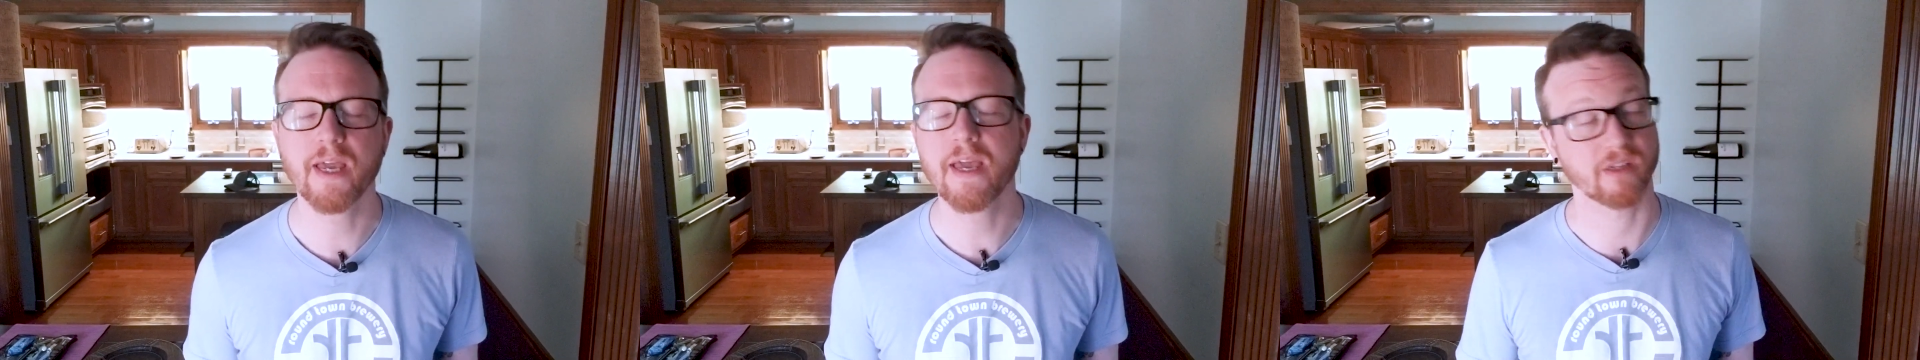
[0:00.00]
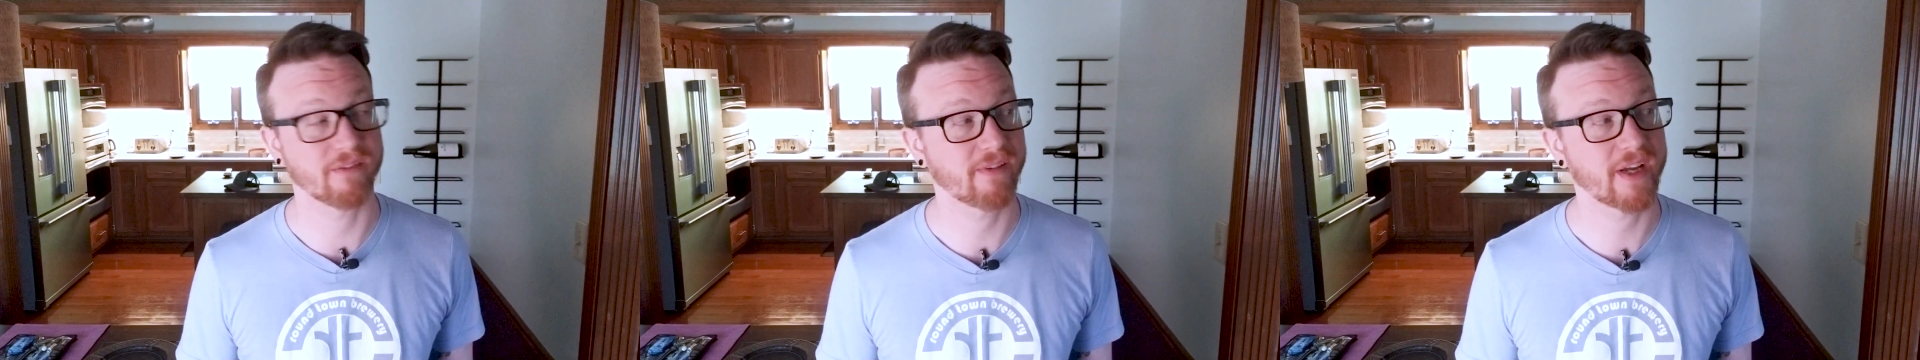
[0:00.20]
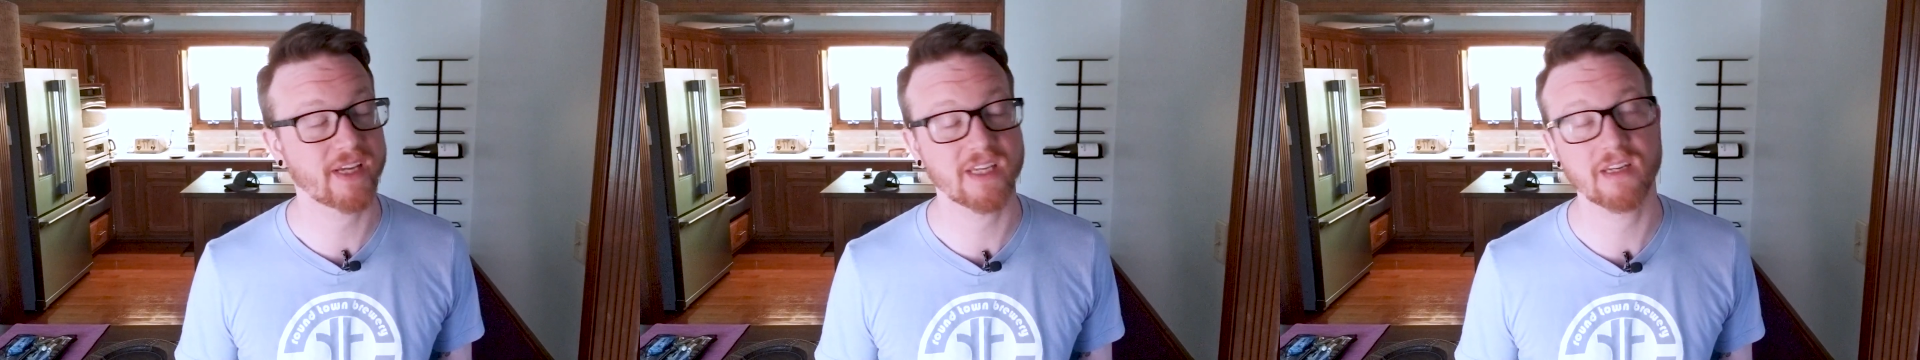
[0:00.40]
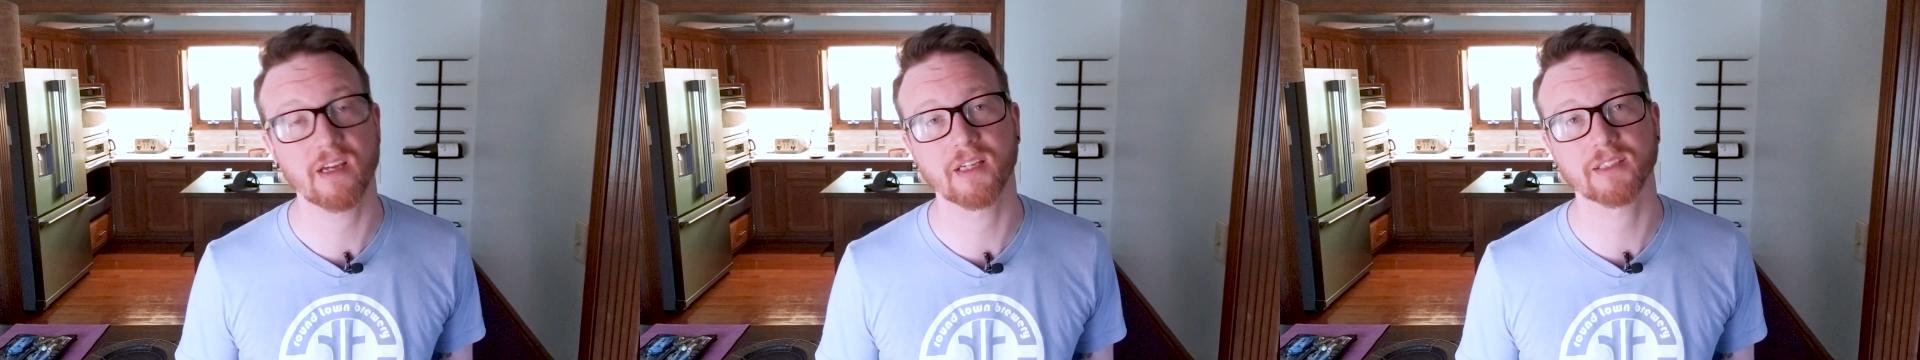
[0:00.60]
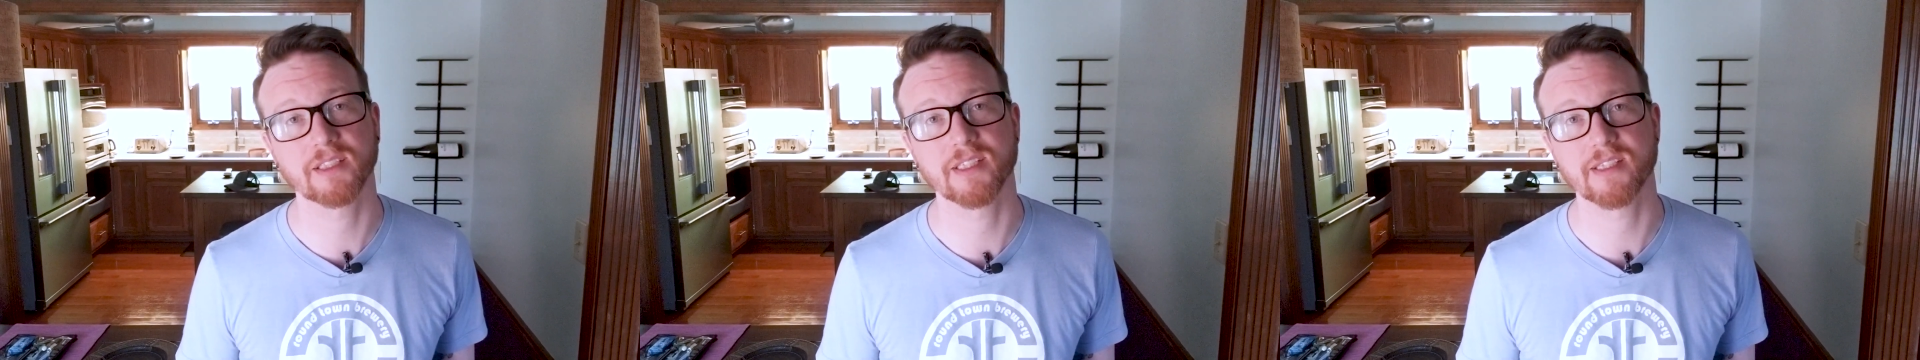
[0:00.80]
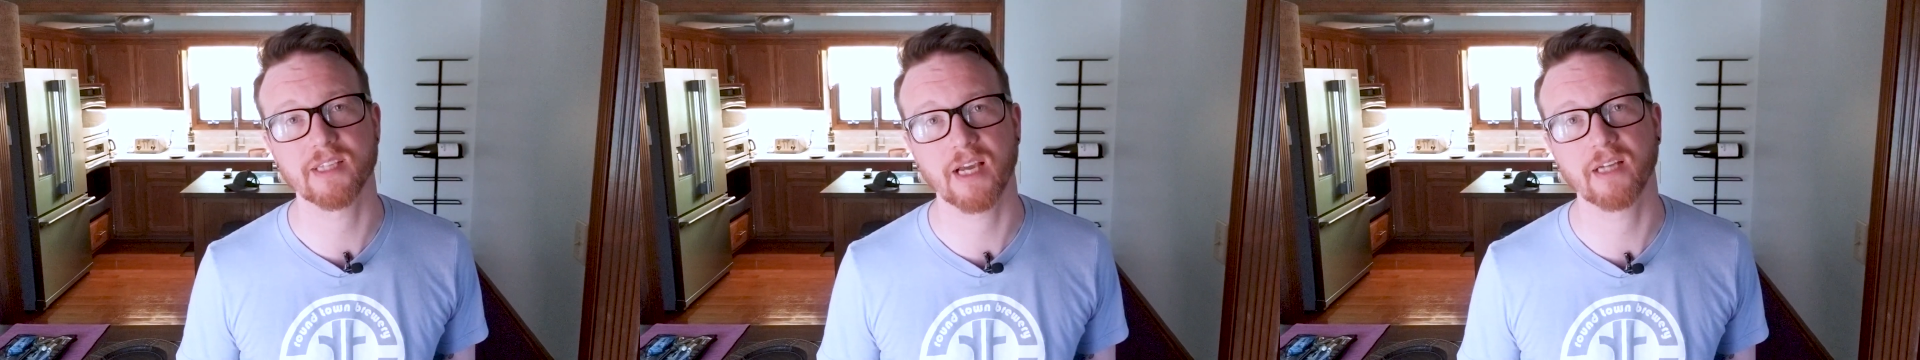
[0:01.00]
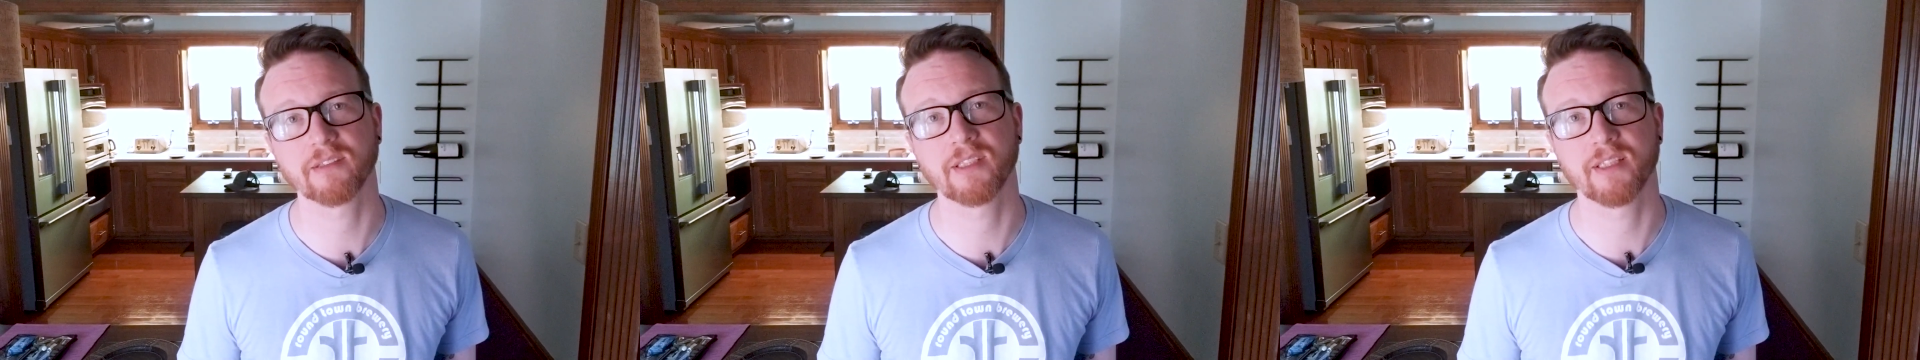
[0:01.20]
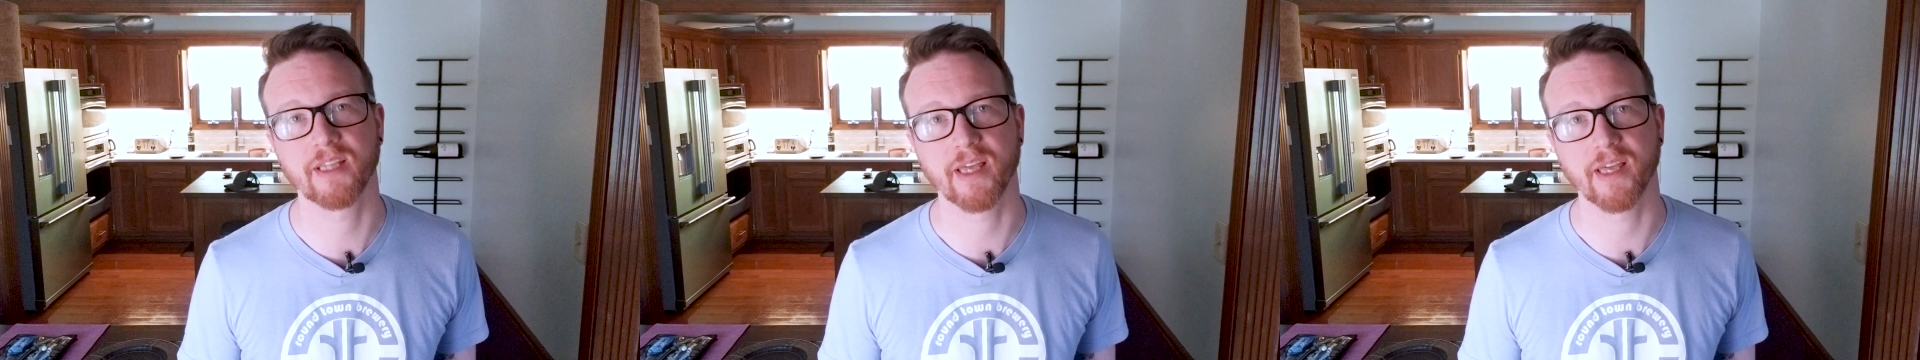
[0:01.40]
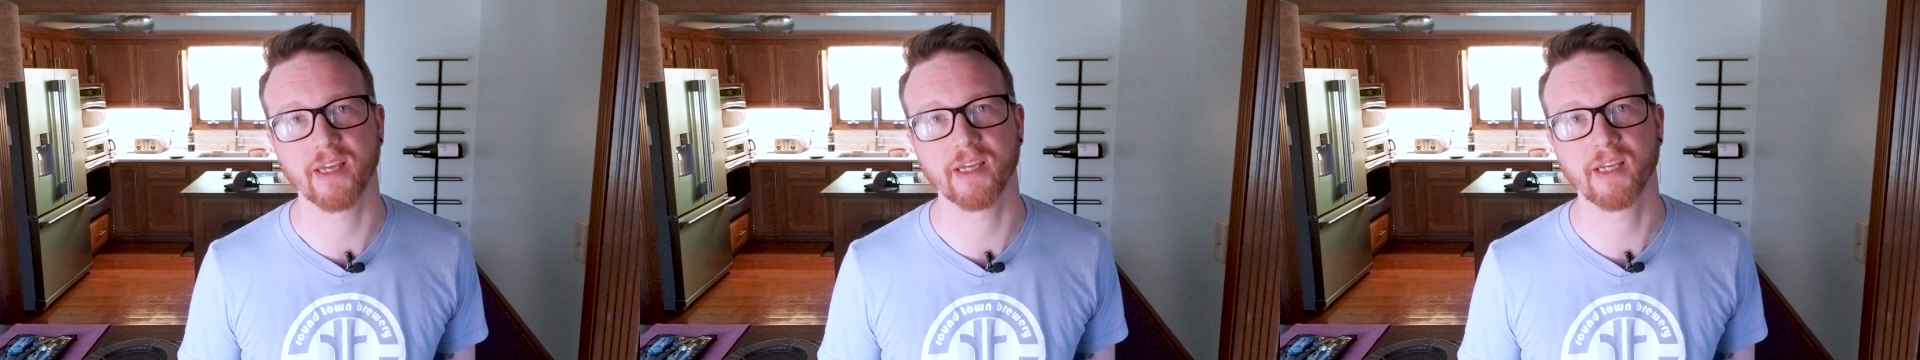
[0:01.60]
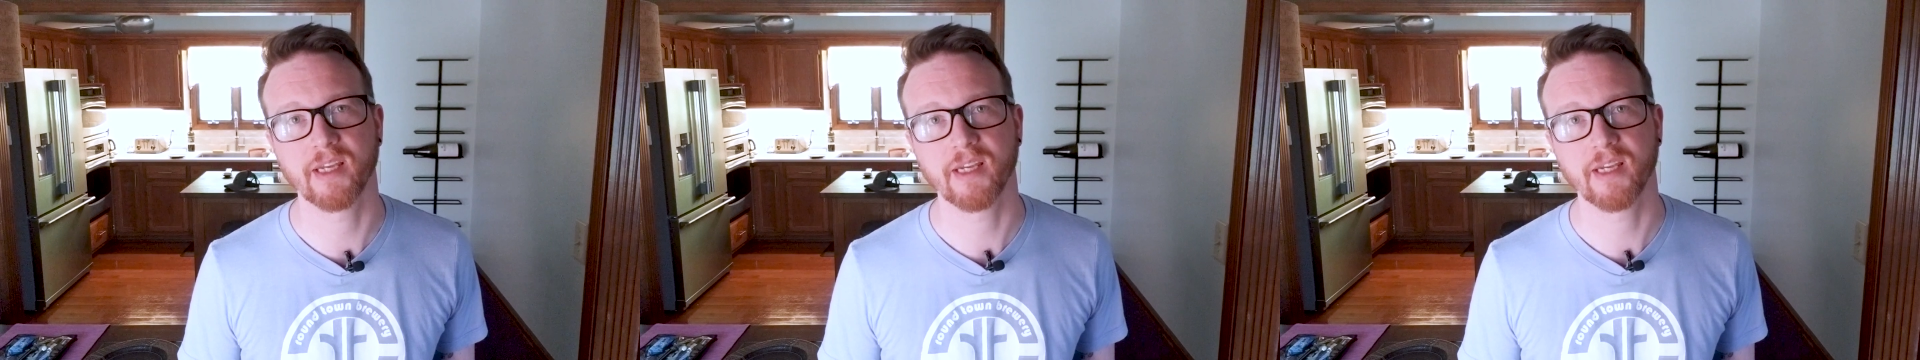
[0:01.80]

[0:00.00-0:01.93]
If I can knock this out today,